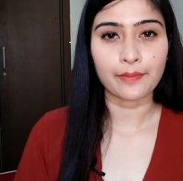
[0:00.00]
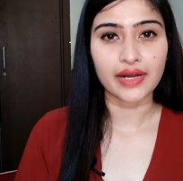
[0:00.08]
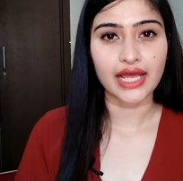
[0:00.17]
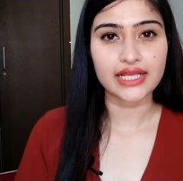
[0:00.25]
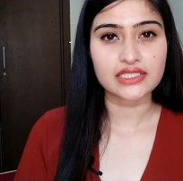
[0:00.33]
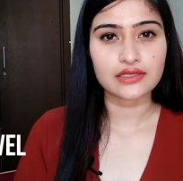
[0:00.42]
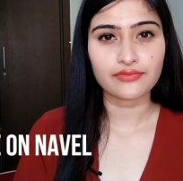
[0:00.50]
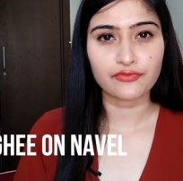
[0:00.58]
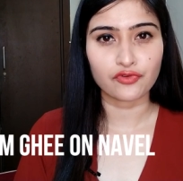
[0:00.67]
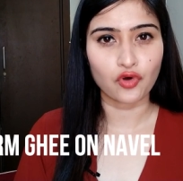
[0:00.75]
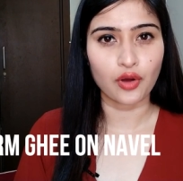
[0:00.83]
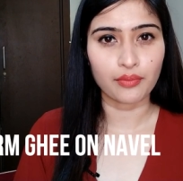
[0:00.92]
apply
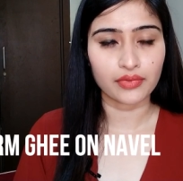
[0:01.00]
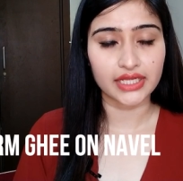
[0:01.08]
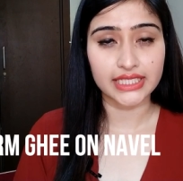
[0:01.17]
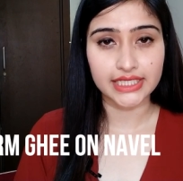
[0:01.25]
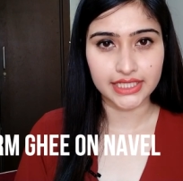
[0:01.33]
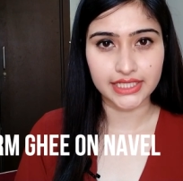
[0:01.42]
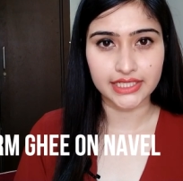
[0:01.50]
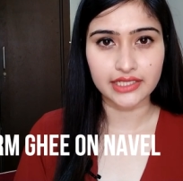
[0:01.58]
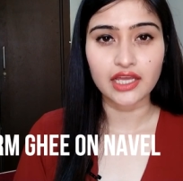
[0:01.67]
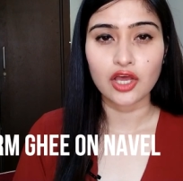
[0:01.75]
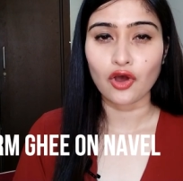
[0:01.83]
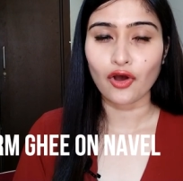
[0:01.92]
some warm ghee
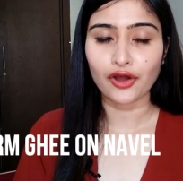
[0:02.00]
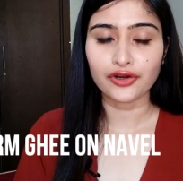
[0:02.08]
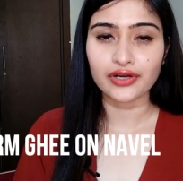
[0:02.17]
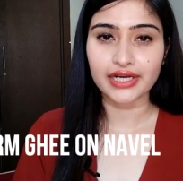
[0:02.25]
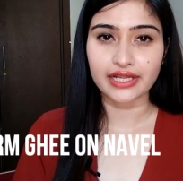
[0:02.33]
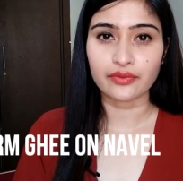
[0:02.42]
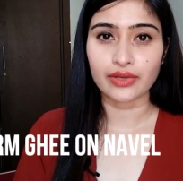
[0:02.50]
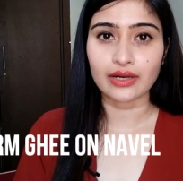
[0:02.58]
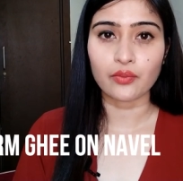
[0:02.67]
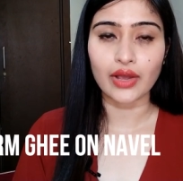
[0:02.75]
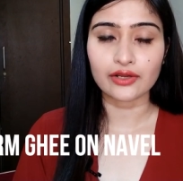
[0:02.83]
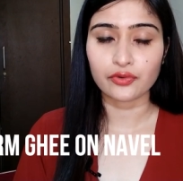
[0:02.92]
on your
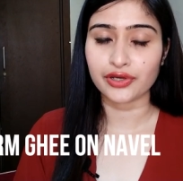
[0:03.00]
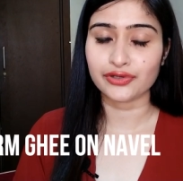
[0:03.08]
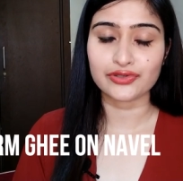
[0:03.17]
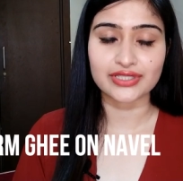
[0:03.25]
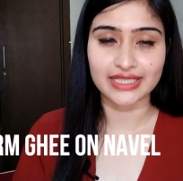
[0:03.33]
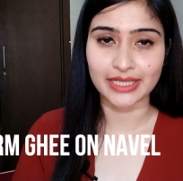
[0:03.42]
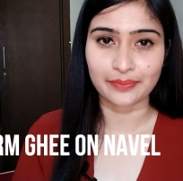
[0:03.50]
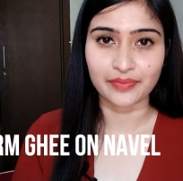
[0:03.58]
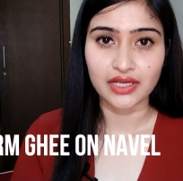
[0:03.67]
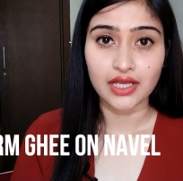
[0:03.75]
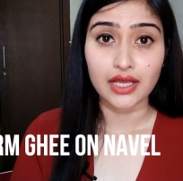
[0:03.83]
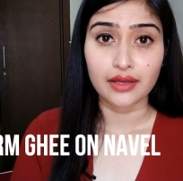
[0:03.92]
navel while going to sleep,
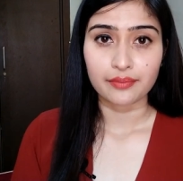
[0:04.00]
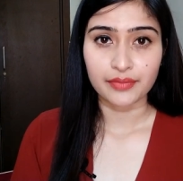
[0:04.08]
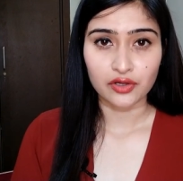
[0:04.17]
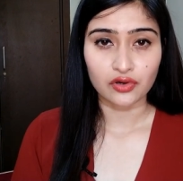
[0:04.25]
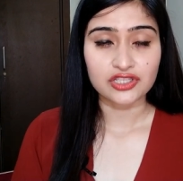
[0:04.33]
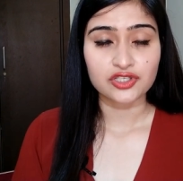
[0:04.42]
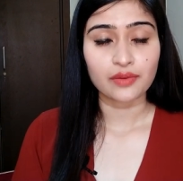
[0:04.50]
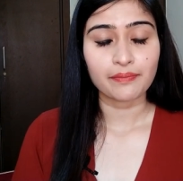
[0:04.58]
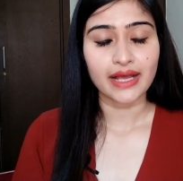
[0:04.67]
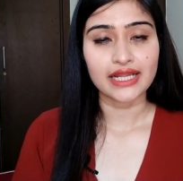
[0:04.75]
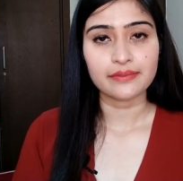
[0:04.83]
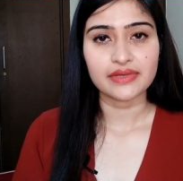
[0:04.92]
because your
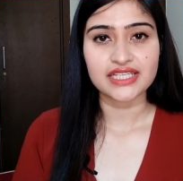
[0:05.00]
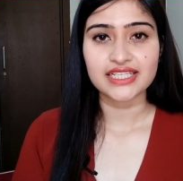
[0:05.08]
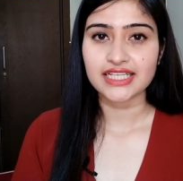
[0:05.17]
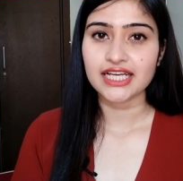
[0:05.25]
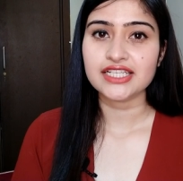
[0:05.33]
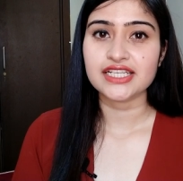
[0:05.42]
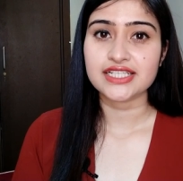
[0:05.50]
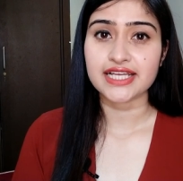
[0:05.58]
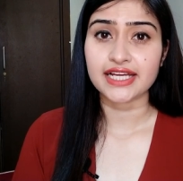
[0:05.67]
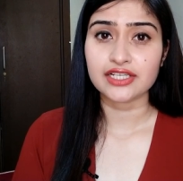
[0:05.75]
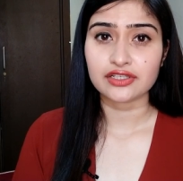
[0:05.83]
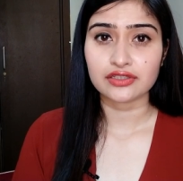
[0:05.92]
belly button can
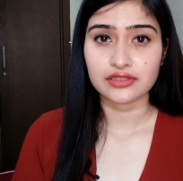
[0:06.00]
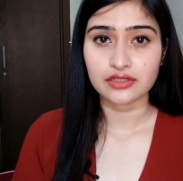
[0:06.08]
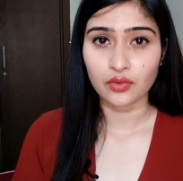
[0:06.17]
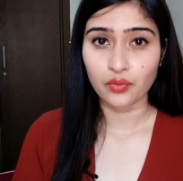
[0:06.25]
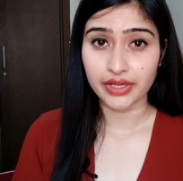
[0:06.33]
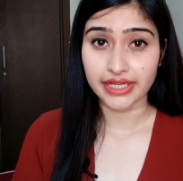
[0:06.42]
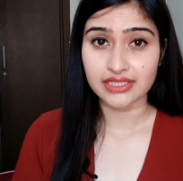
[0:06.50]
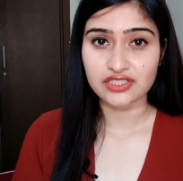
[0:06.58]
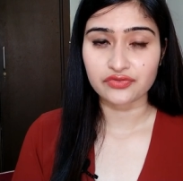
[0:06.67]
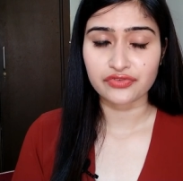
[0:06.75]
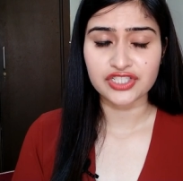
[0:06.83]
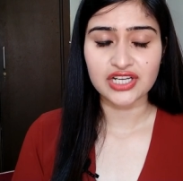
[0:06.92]
detect the
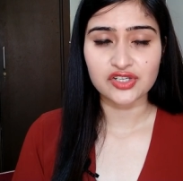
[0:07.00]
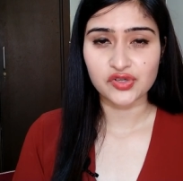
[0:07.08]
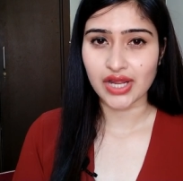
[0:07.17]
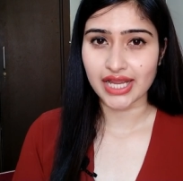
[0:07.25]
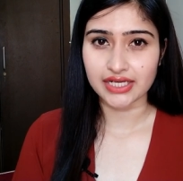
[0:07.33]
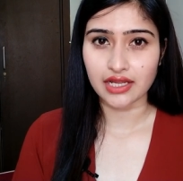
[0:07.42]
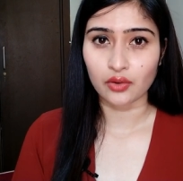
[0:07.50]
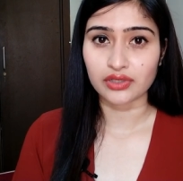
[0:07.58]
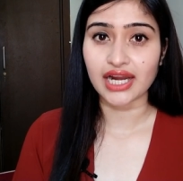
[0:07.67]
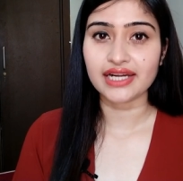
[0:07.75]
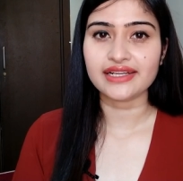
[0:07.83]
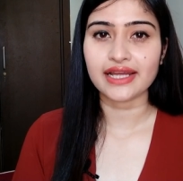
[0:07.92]
veins which are dried out
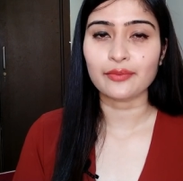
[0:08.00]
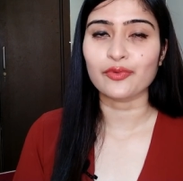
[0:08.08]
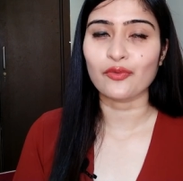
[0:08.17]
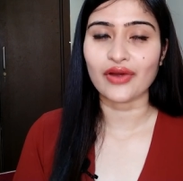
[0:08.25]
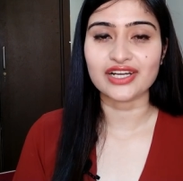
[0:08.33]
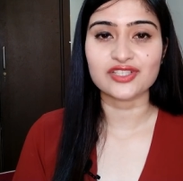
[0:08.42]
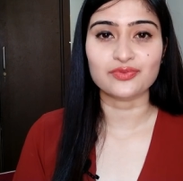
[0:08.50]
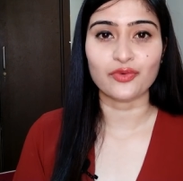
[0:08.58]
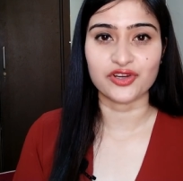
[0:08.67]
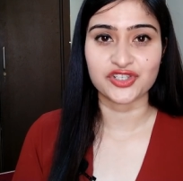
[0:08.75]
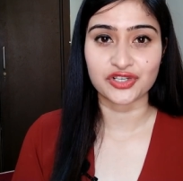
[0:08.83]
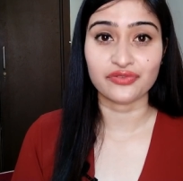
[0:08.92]
and can provide
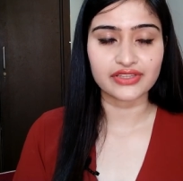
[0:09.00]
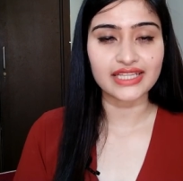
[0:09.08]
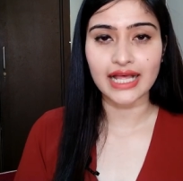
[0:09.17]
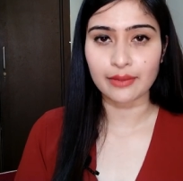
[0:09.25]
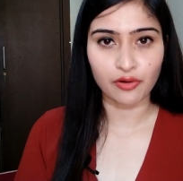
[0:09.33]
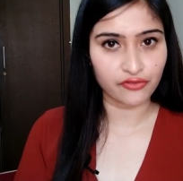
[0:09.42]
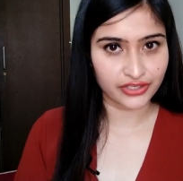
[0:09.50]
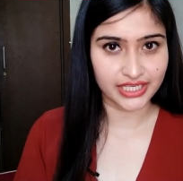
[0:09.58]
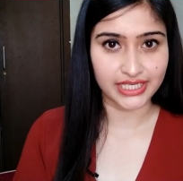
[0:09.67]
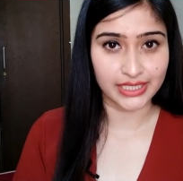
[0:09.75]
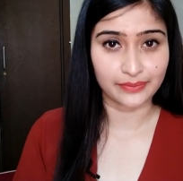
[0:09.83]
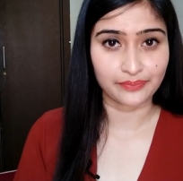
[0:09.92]
moisture with the help of
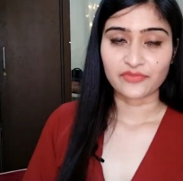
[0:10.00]
ghee,